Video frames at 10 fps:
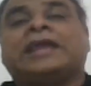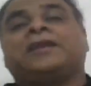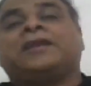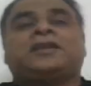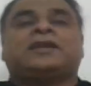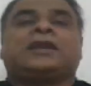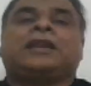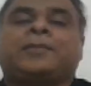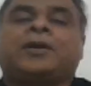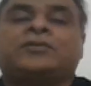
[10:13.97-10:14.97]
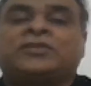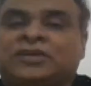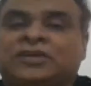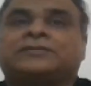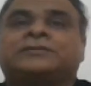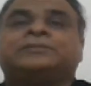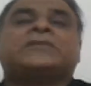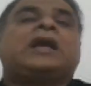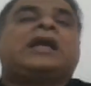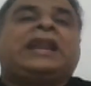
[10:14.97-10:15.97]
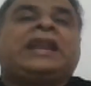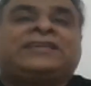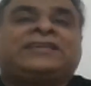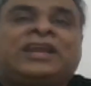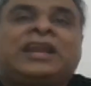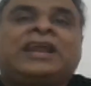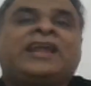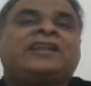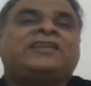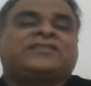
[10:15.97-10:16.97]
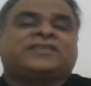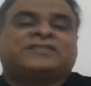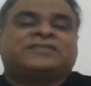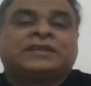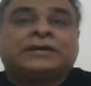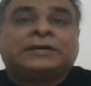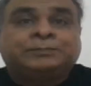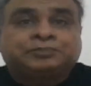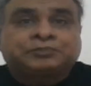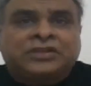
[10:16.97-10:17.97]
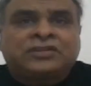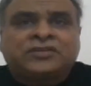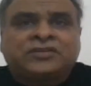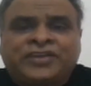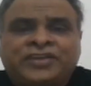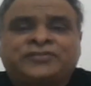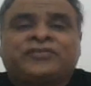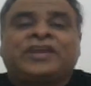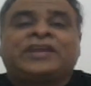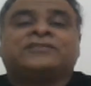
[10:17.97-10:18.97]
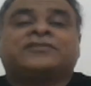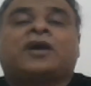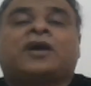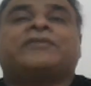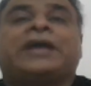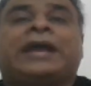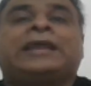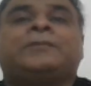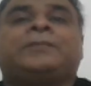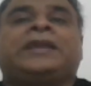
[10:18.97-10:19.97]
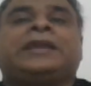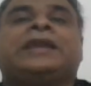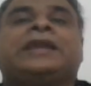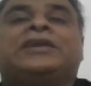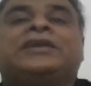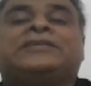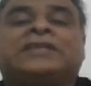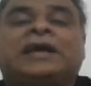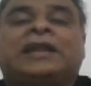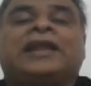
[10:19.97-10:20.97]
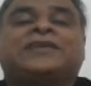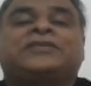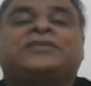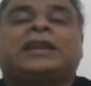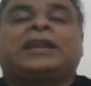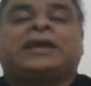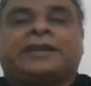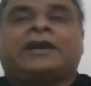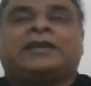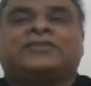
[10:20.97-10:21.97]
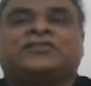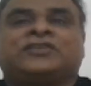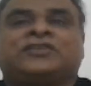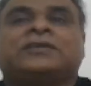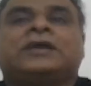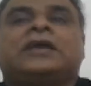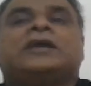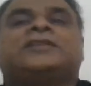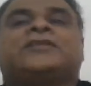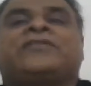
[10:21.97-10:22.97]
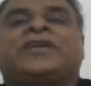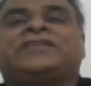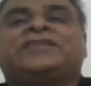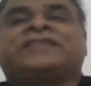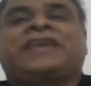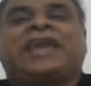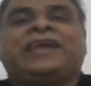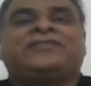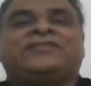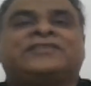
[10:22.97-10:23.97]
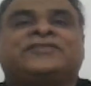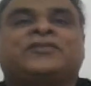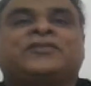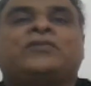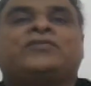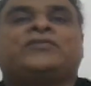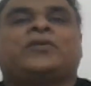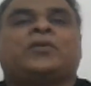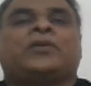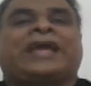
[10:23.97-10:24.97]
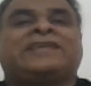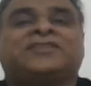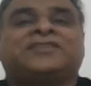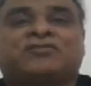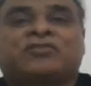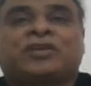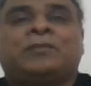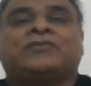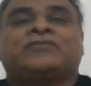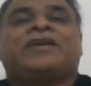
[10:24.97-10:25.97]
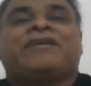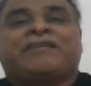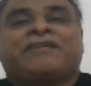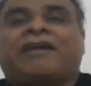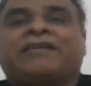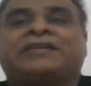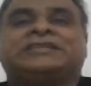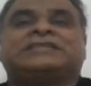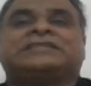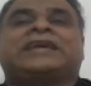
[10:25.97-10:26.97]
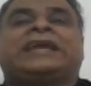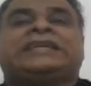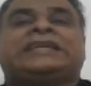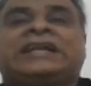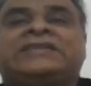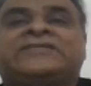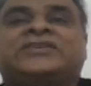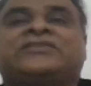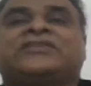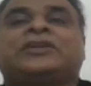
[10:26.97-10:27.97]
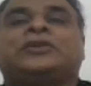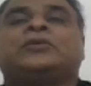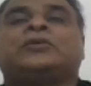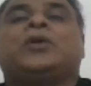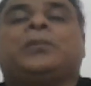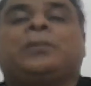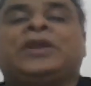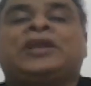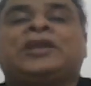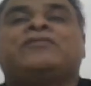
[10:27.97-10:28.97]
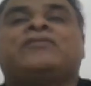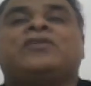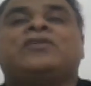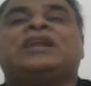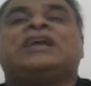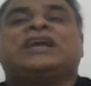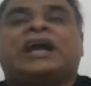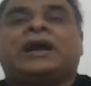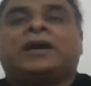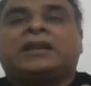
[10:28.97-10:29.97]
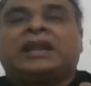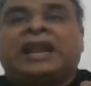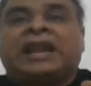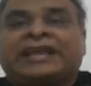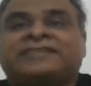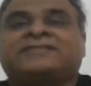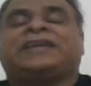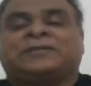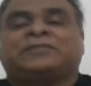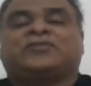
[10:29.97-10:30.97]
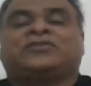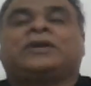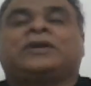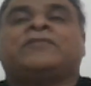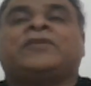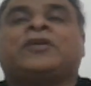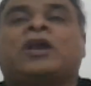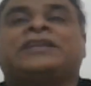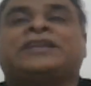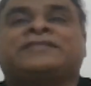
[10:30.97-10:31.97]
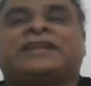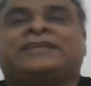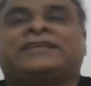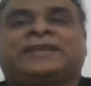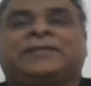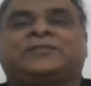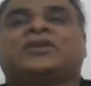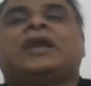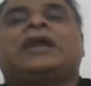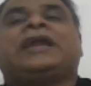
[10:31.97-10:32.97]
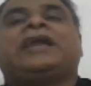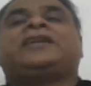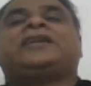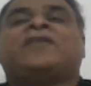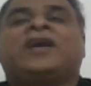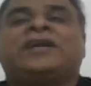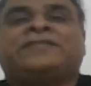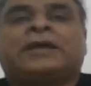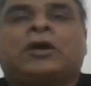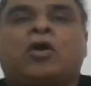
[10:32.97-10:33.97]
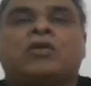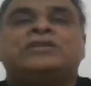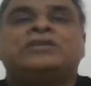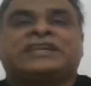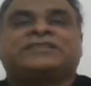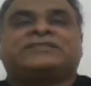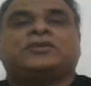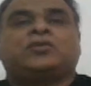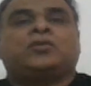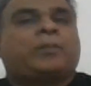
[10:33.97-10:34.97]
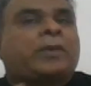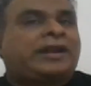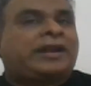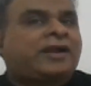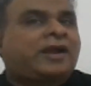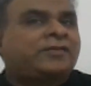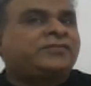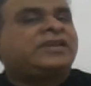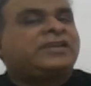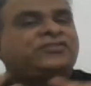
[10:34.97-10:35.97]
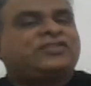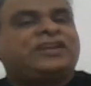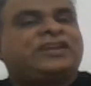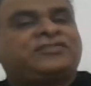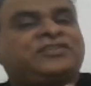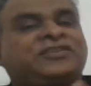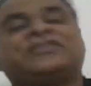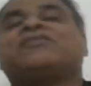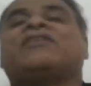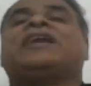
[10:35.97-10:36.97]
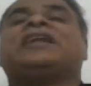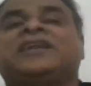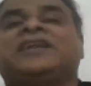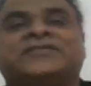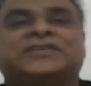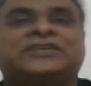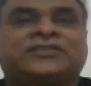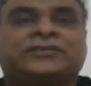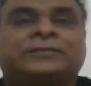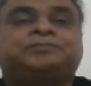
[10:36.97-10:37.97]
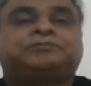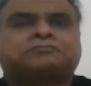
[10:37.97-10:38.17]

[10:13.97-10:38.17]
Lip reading: in detail about this. Lexical analysis, the first phase of NLP is the lexical analysis. The phase scans the source code as a stream of characters and converts it into meaningful lexemes. We call it as lexemes. It divides the whole text into paragraphs, sentences, and finally words.